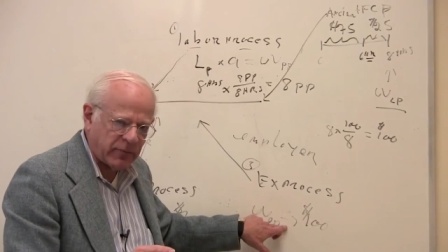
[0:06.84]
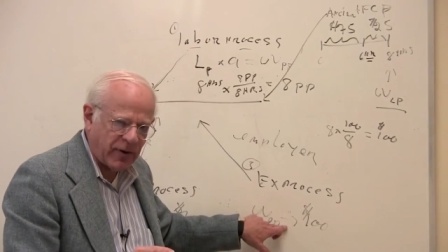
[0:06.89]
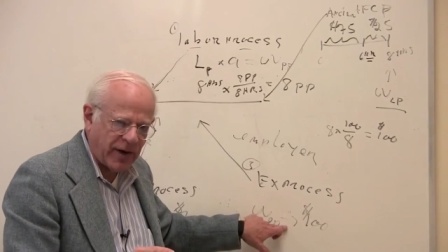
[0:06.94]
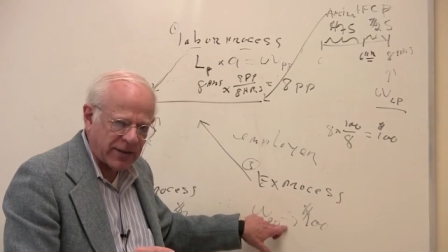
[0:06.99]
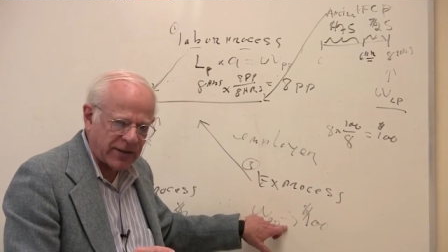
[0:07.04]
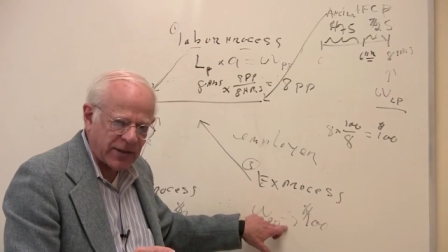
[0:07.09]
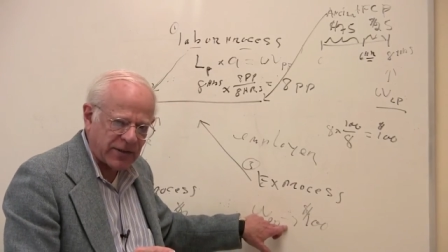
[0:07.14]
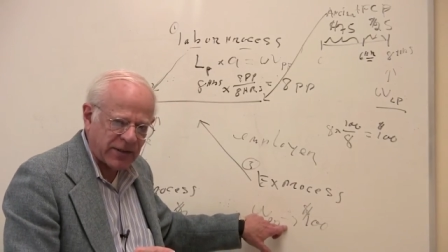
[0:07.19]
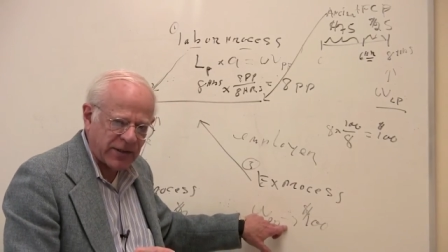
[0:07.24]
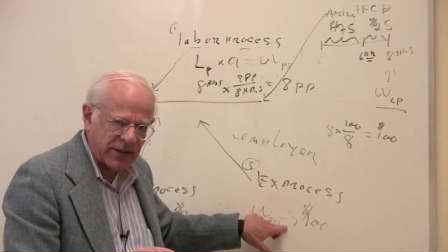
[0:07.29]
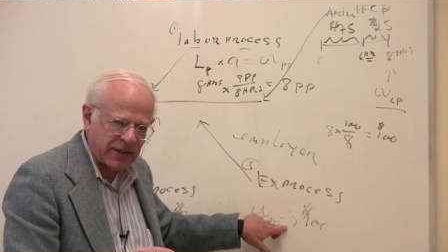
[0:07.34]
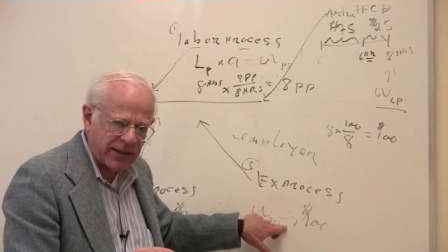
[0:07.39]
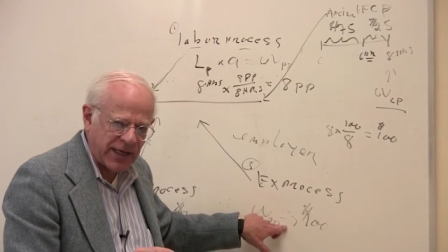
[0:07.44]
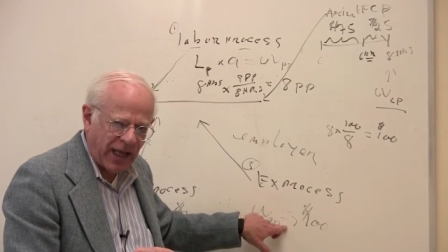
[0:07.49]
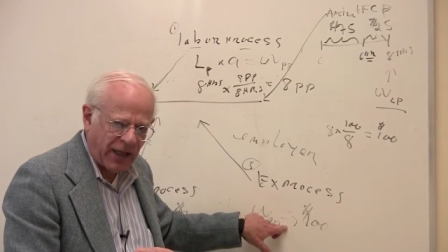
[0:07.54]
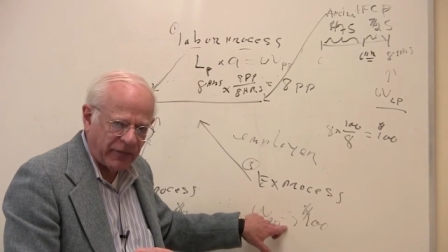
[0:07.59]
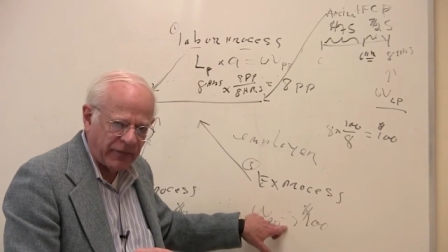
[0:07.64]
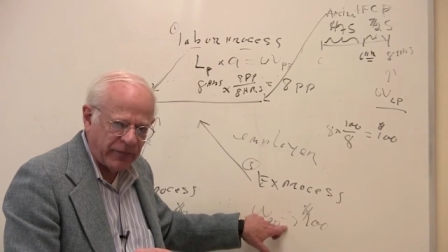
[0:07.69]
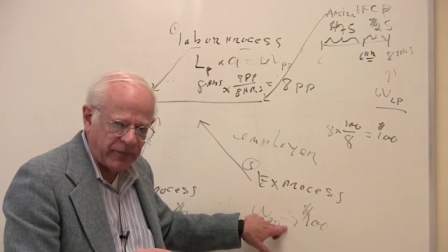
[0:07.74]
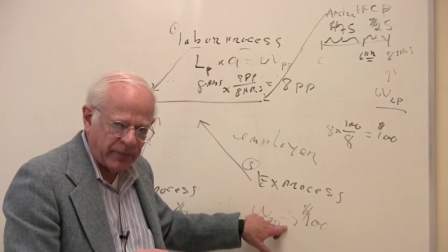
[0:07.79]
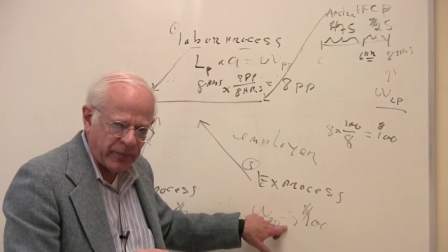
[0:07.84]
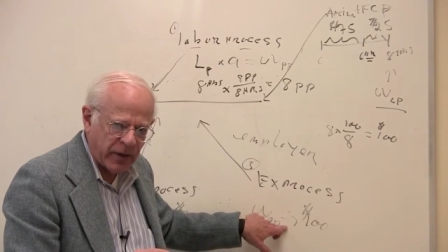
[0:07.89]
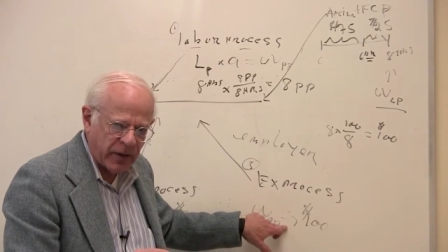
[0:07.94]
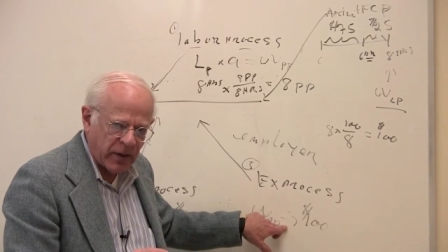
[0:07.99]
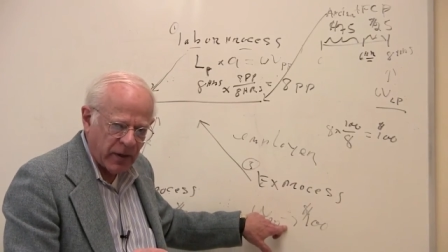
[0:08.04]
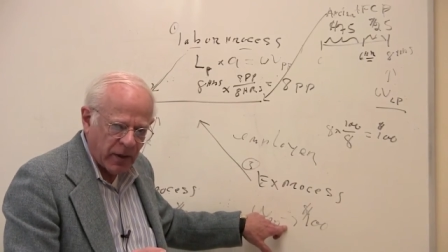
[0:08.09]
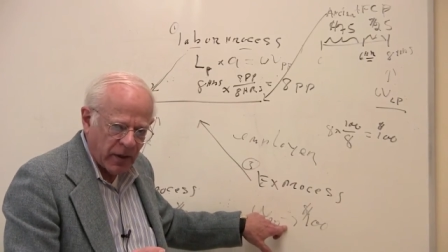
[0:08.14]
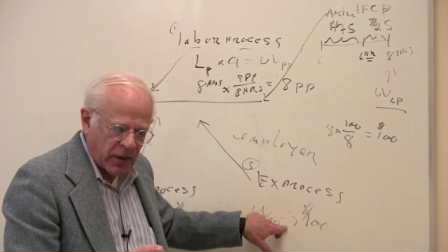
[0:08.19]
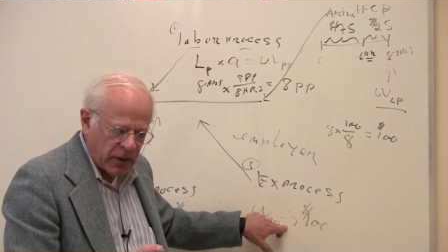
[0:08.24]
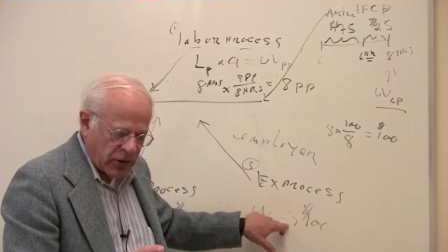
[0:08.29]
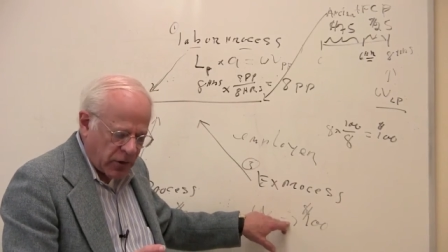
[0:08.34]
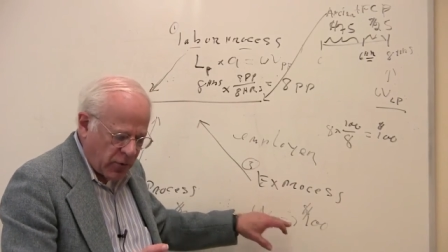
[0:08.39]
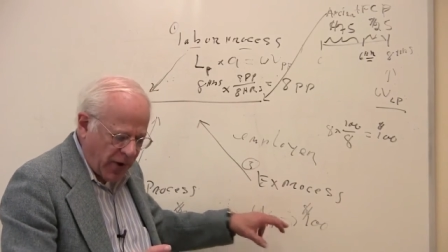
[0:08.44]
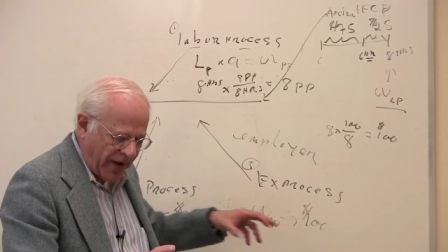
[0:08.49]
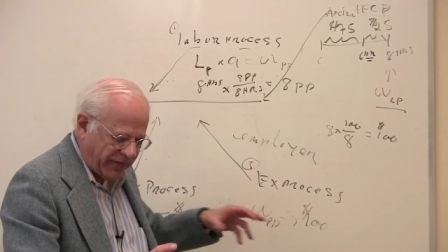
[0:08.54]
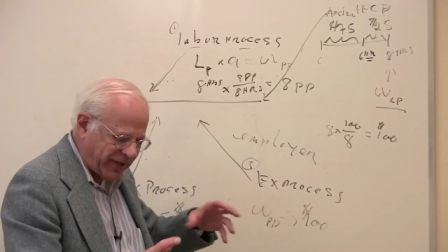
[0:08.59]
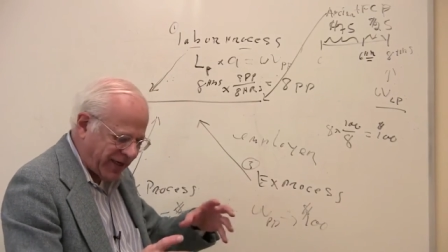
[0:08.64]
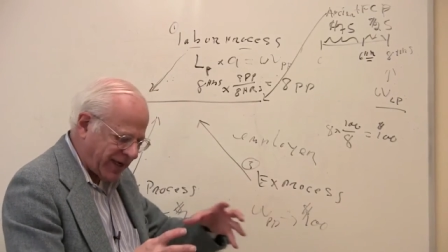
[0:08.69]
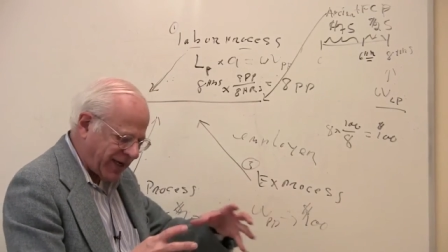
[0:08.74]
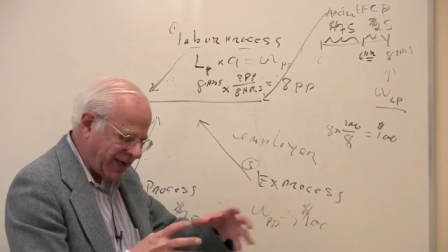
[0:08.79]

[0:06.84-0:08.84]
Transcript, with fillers: process itself. You have to